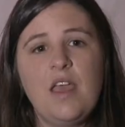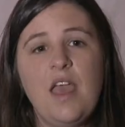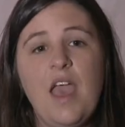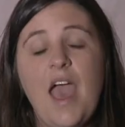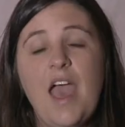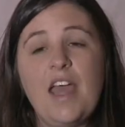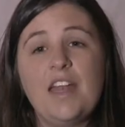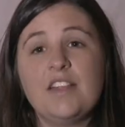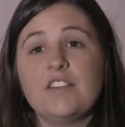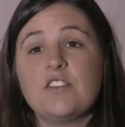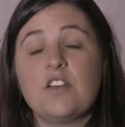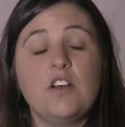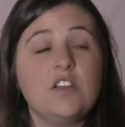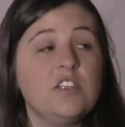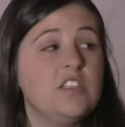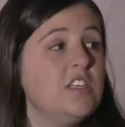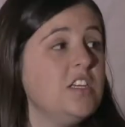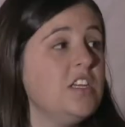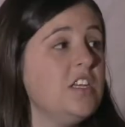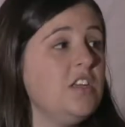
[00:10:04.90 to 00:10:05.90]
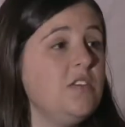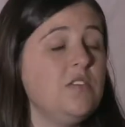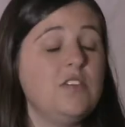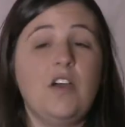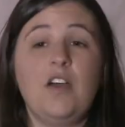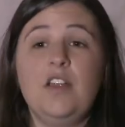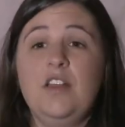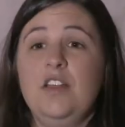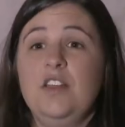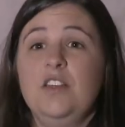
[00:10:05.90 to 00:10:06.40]
and it's continued
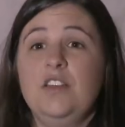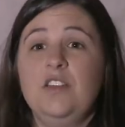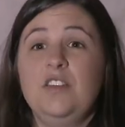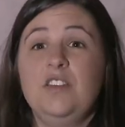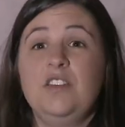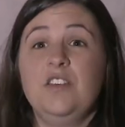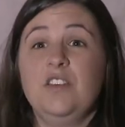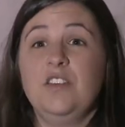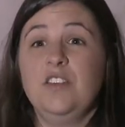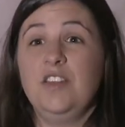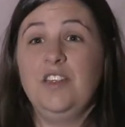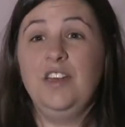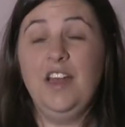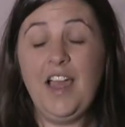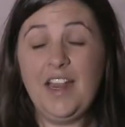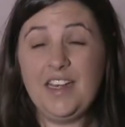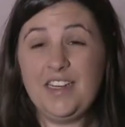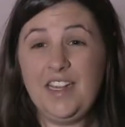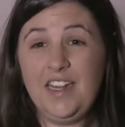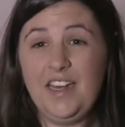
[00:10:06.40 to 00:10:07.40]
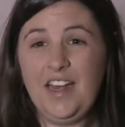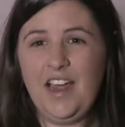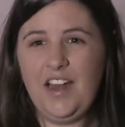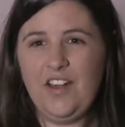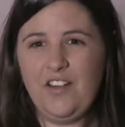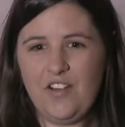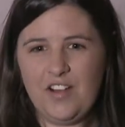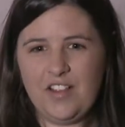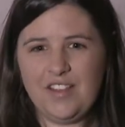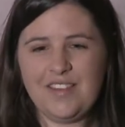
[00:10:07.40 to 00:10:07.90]
on until the
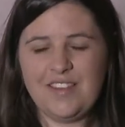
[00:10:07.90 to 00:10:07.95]
1900s.